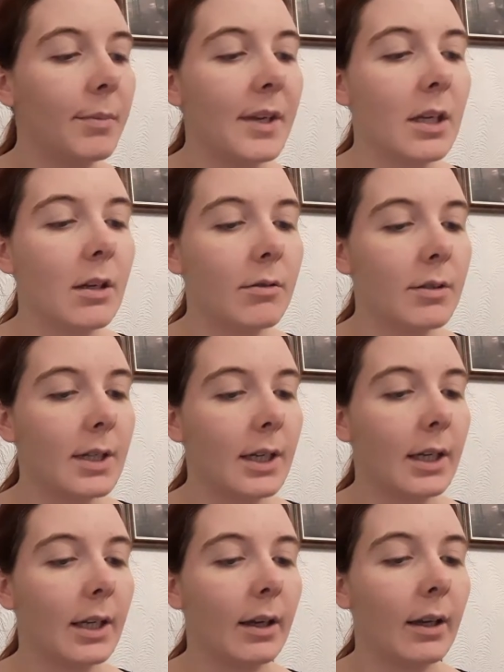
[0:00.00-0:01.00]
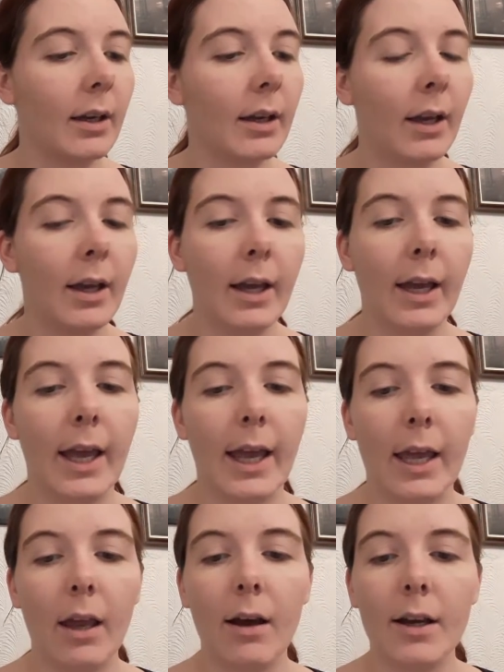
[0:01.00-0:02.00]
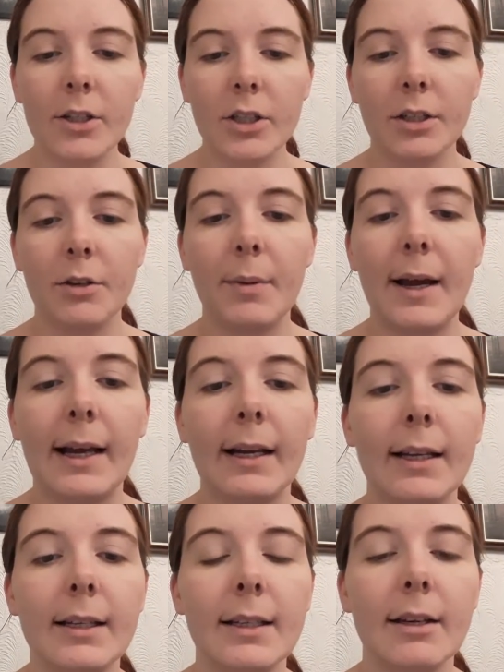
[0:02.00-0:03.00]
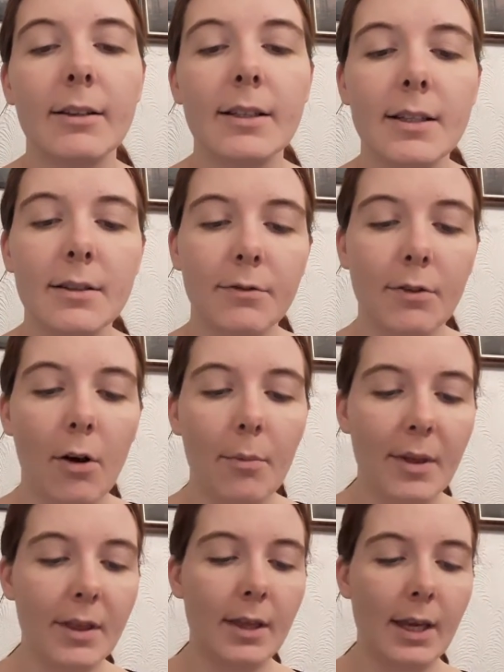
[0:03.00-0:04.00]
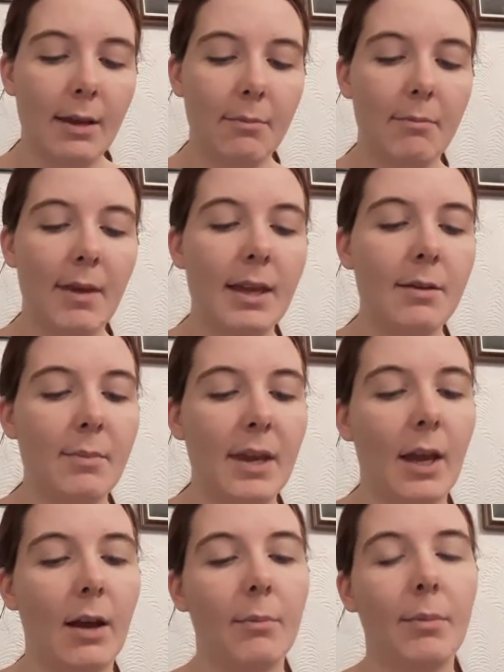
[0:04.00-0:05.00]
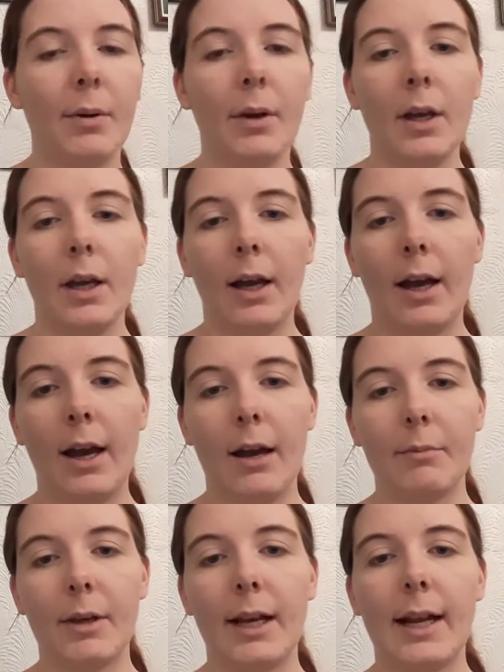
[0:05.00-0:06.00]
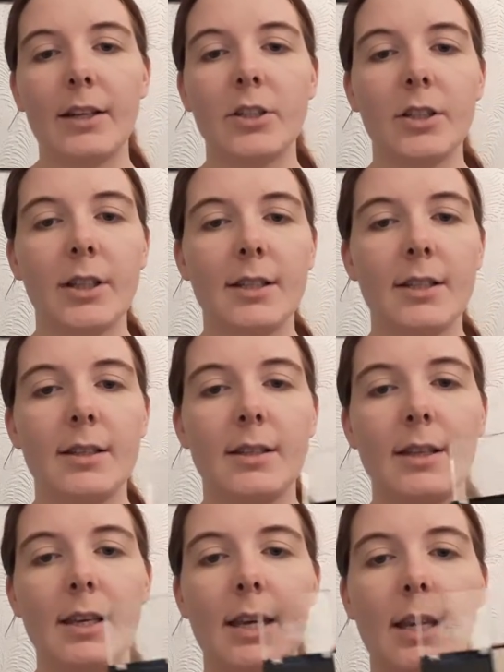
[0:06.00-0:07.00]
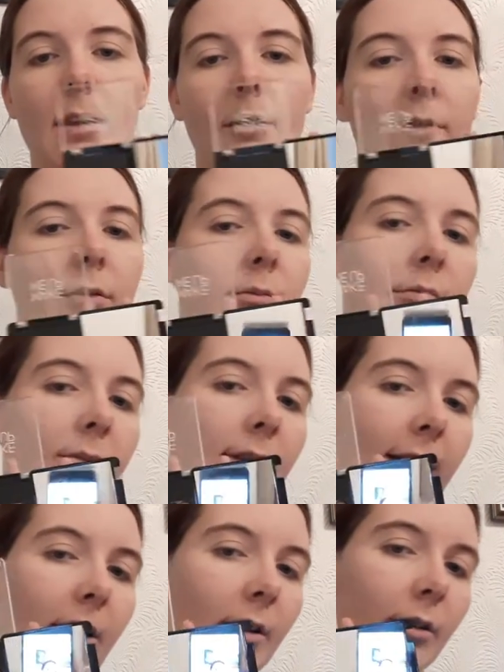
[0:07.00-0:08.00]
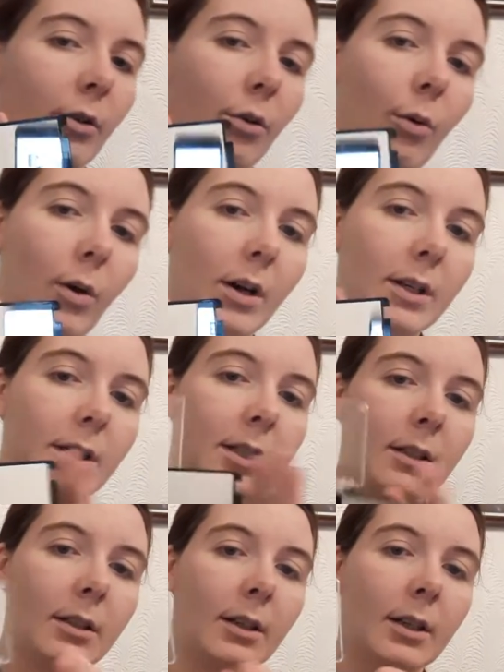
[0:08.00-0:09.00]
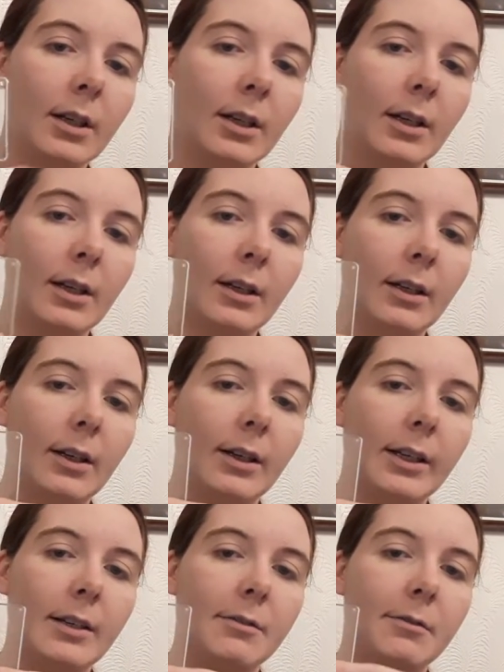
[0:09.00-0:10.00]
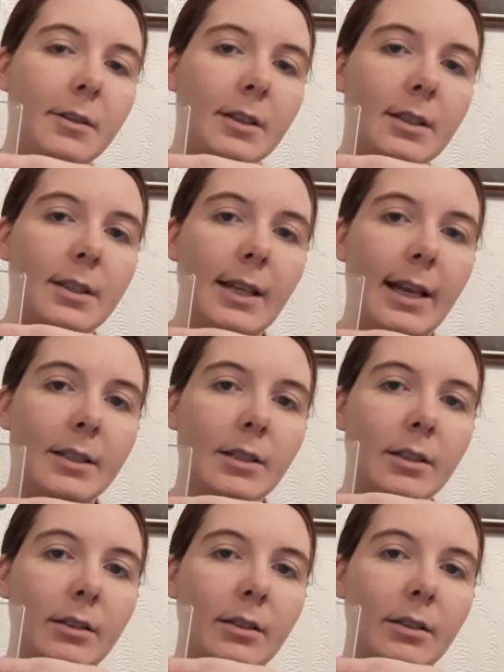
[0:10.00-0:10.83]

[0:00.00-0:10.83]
be using a eyeshadow palette. Now this is from the Make Me Up collection. This is the like quad kind of set